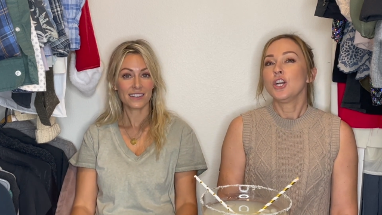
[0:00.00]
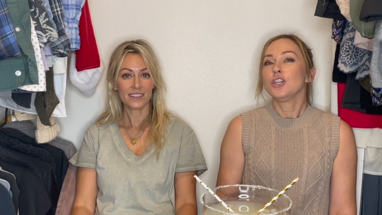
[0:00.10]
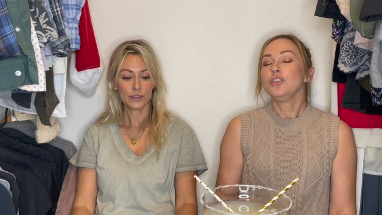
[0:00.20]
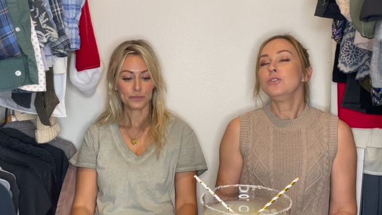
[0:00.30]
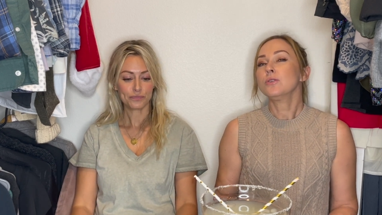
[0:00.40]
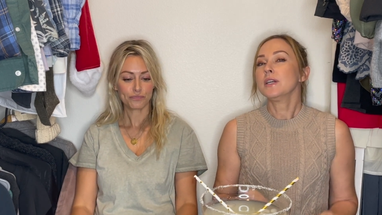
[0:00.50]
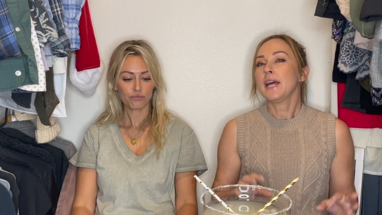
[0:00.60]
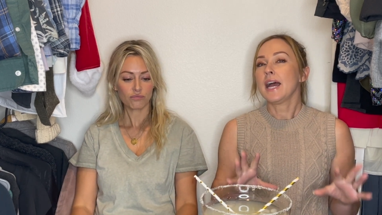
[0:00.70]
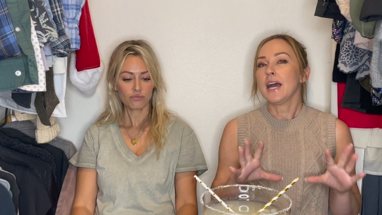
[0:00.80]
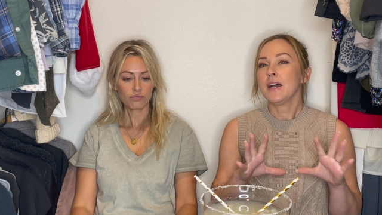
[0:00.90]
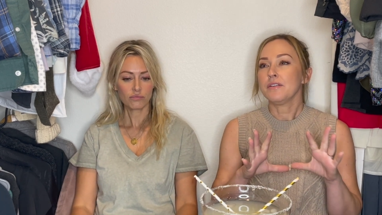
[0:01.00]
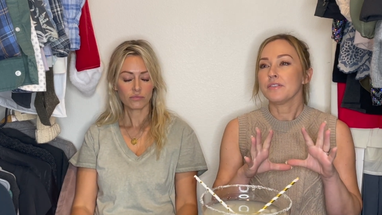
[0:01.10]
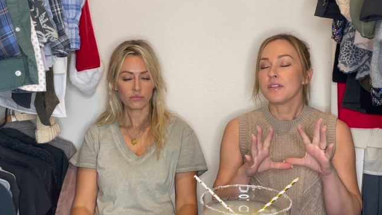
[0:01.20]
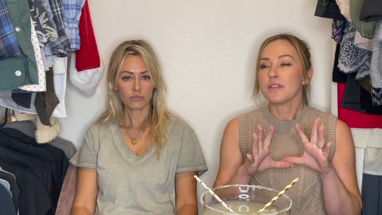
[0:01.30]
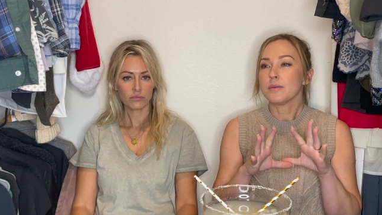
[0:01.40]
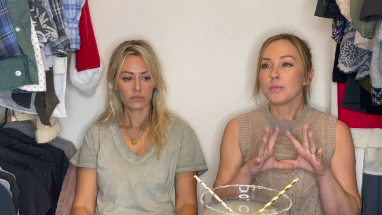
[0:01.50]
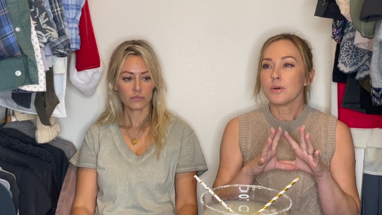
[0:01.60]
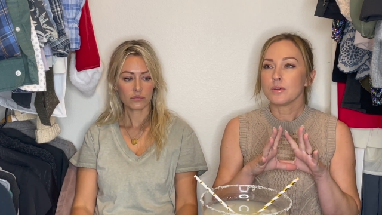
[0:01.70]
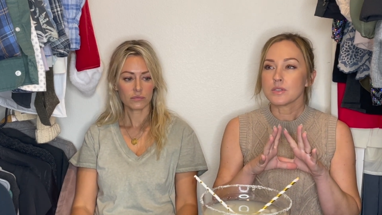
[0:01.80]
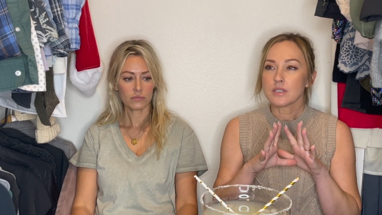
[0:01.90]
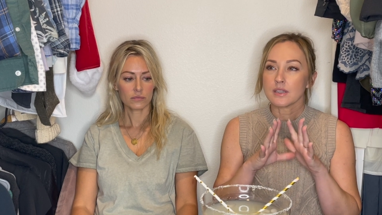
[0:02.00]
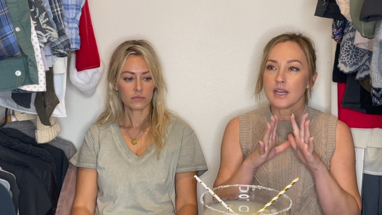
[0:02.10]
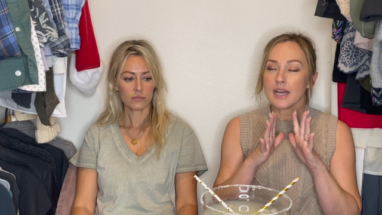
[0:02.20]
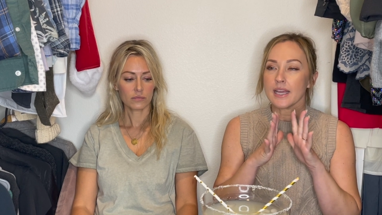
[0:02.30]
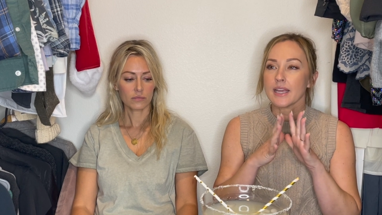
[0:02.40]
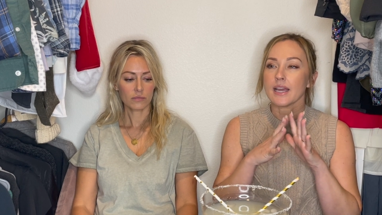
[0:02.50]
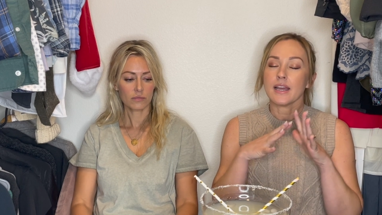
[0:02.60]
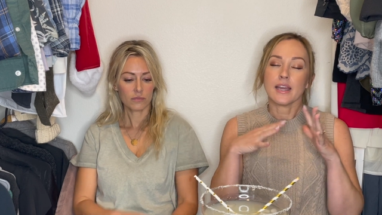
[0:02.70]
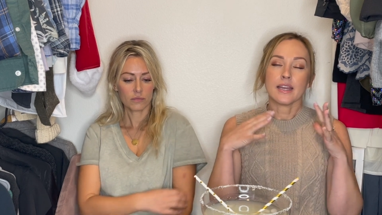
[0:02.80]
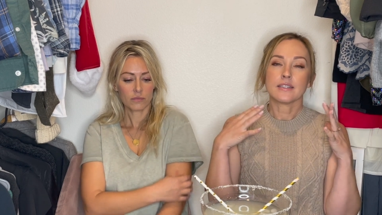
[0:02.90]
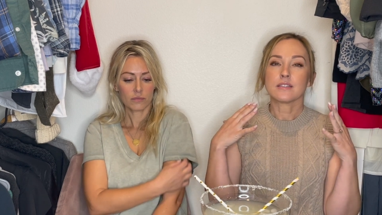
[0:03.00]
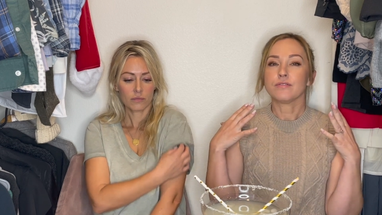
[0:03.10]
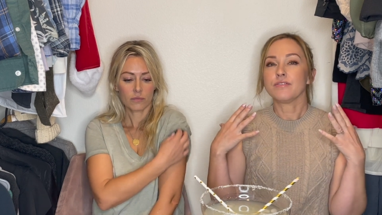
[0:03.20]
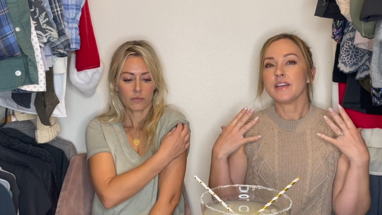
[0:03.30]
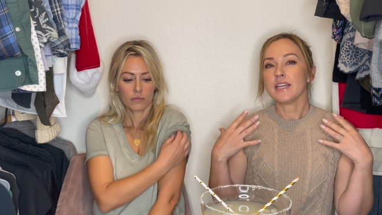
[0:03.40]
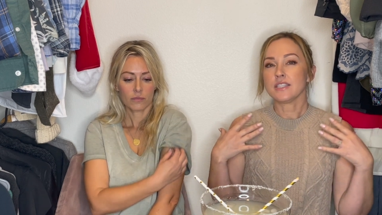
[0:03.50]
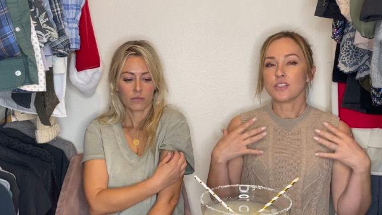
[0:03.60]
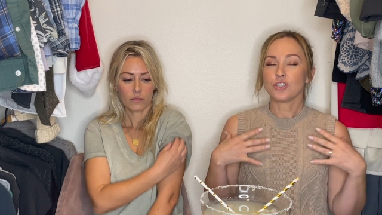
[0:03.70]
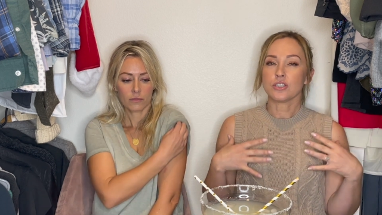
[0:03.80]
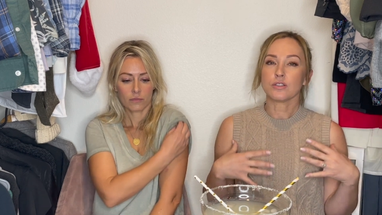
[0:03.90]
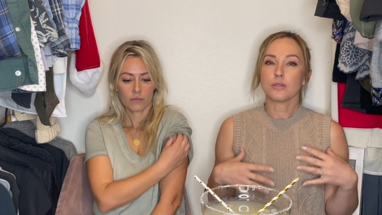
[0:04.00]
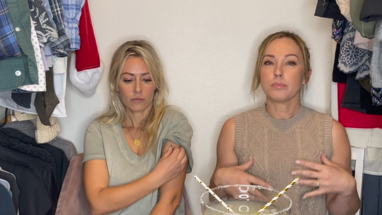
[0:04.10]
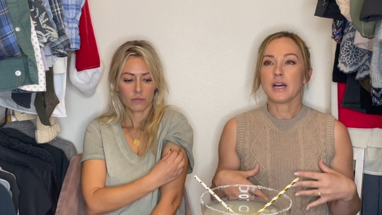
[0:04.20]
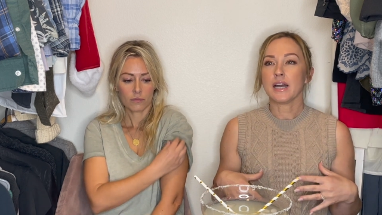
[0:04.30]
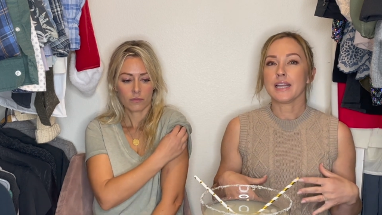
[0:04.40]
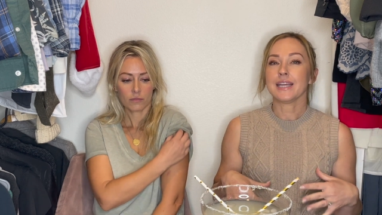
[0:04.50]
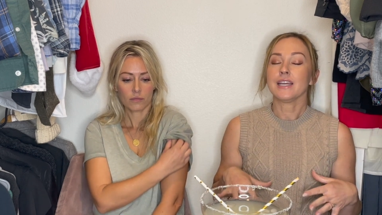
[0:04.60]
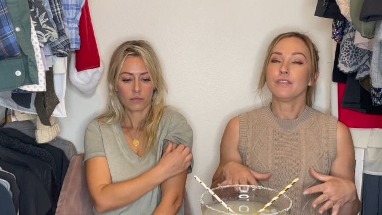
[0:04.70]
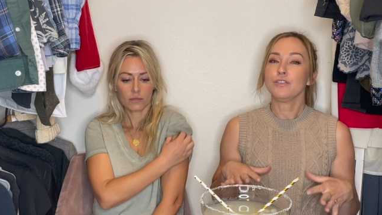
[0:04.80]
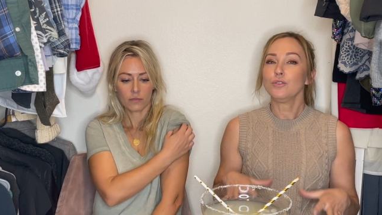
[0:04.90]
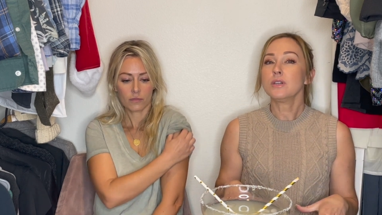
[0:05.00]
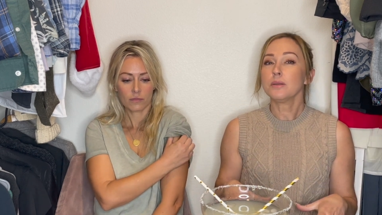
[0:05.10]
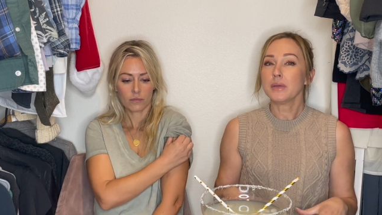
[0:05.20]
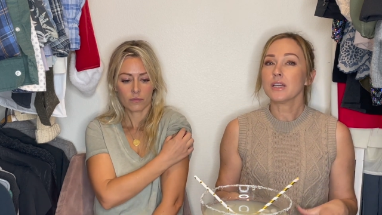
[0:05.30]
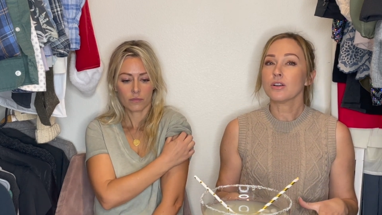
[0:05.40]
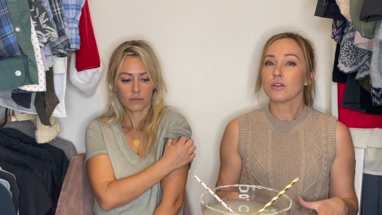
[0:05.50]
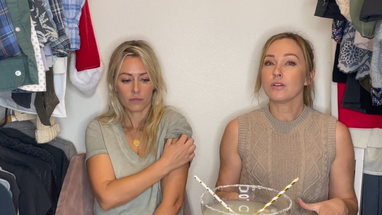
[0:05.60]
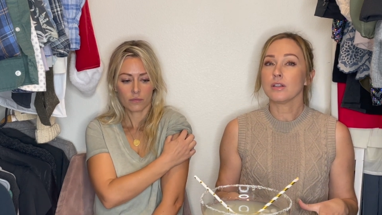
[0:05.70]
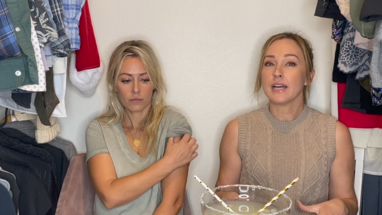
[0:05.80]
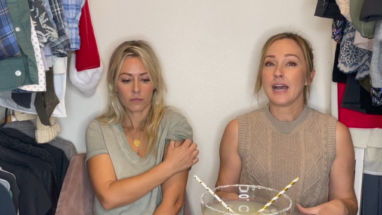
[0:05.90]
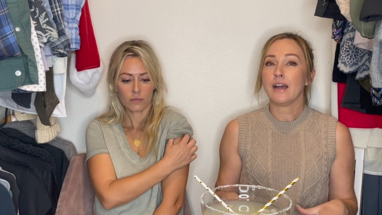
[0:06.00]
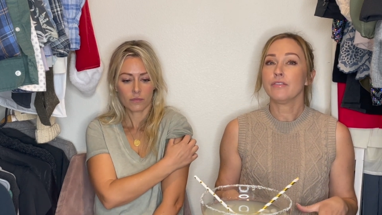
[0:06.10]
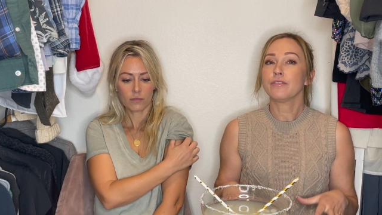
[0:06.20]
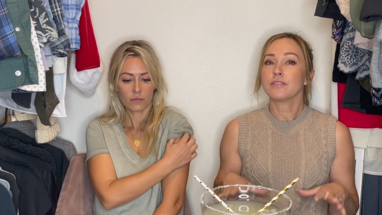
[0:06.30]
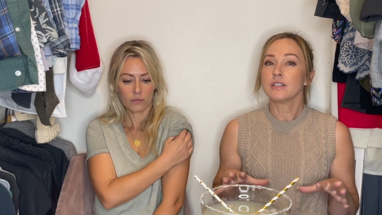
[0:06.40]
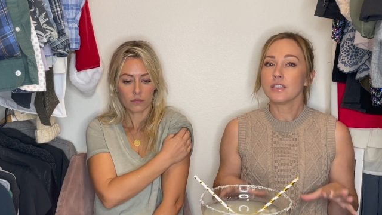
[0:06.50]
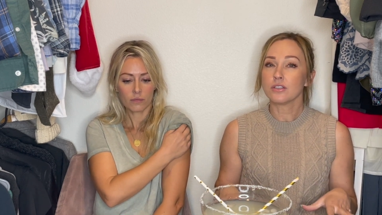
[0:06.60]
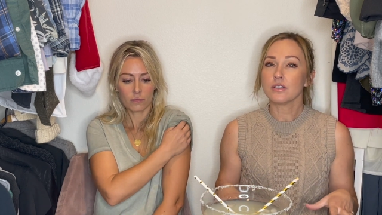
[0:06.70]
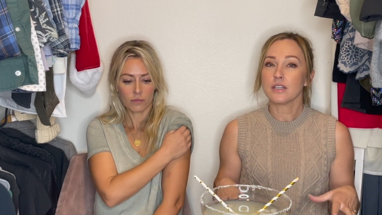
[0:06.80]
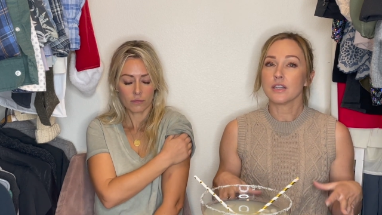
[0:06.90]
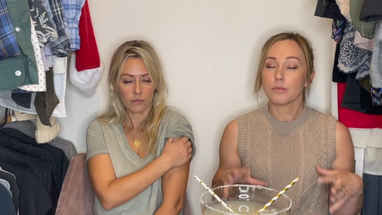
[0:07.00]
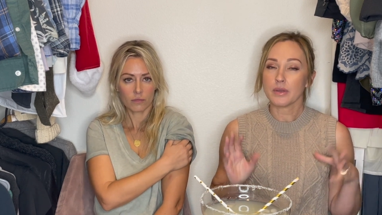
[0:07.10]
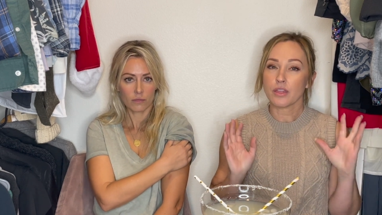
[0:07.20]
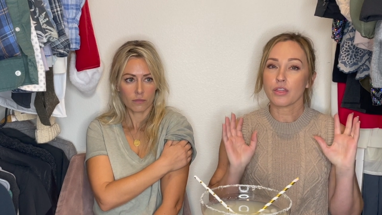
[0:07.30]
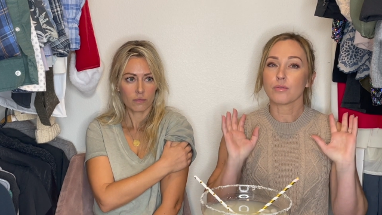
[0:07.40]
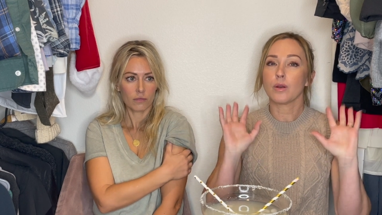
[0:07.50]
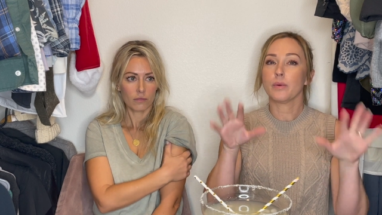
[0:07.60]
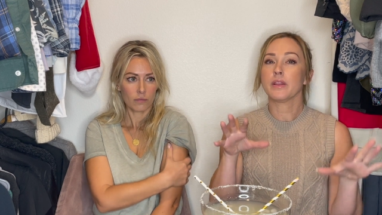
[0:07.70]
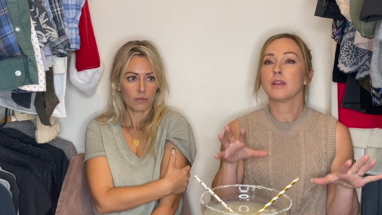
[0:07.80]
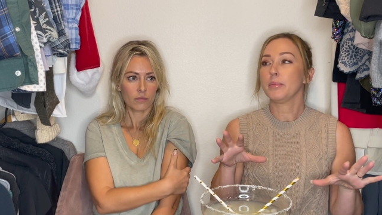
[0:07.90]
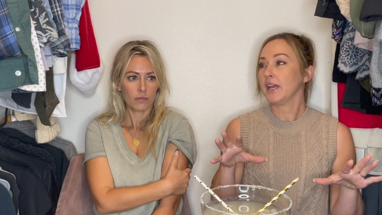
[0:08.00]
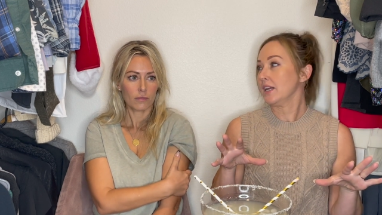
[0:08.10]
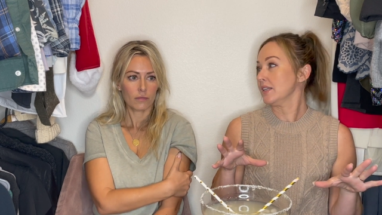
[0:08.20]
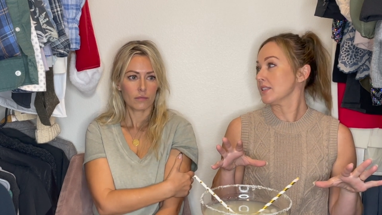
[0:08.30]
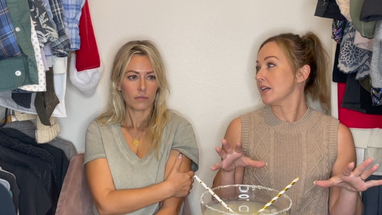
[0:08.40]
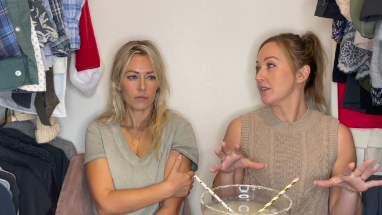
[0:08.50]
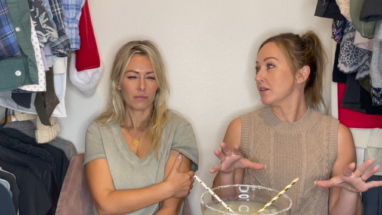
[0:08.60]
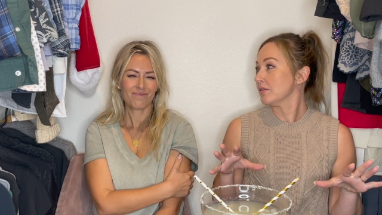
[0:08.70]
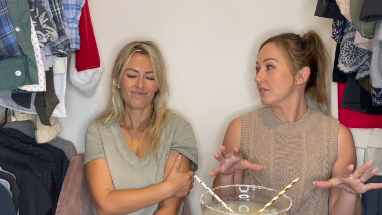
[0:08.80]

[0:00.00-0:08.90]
Speaker 1: You could have the most like handsome face, chiseled body. If you can make a girl laugh, literally they'll be throwing their panties at you.